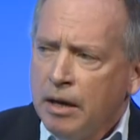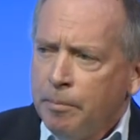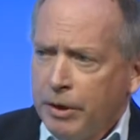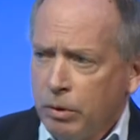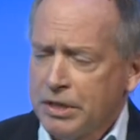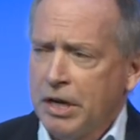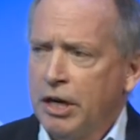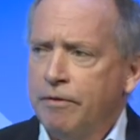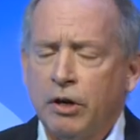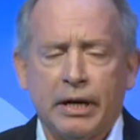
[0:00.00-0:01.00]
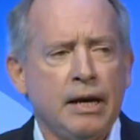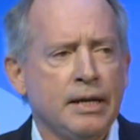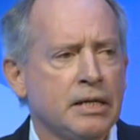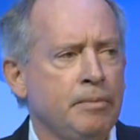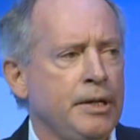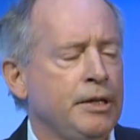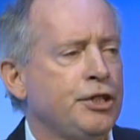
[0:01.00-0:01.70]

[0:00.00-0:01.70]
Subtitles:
But also, you've got a customer in the